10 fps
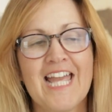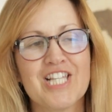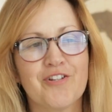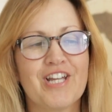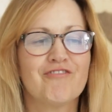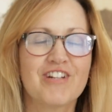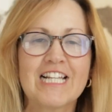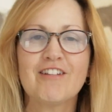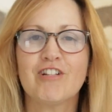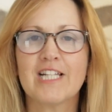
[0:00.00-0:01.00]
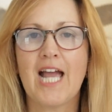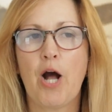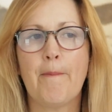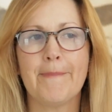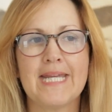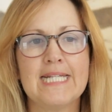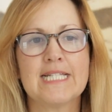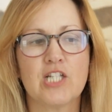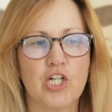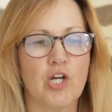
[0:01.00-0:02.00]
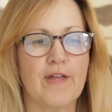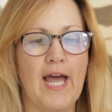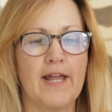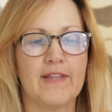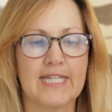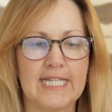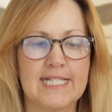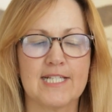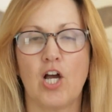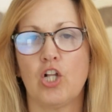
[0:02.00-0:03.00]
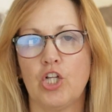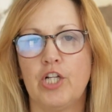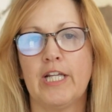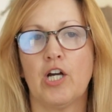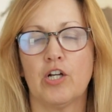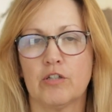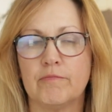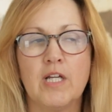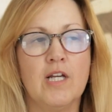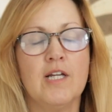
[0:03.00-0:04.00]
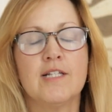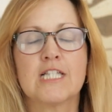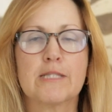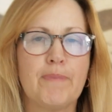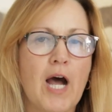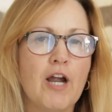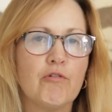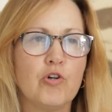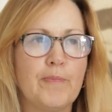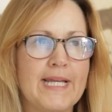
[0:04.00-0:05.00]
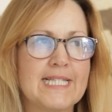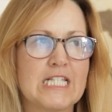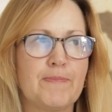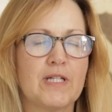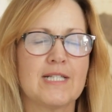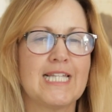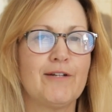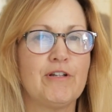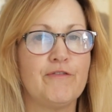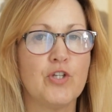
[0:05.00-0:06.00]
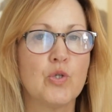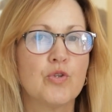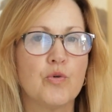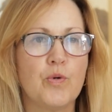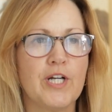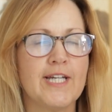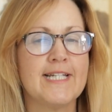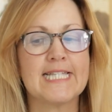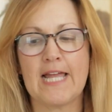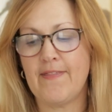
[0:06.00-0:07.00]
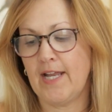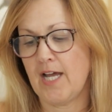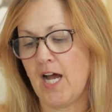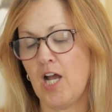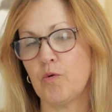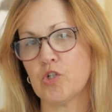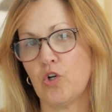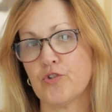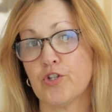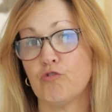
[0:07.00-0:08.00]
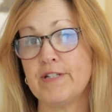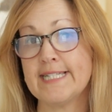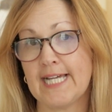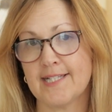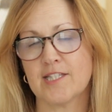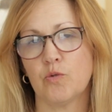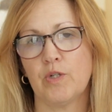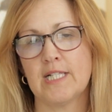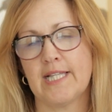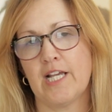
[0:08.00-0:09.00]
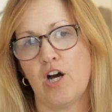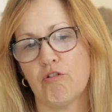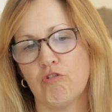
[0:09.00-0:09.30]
So it really, really helped me to know that the kids are learning on a spiral basis because they review the words, and then I would also retest the words they got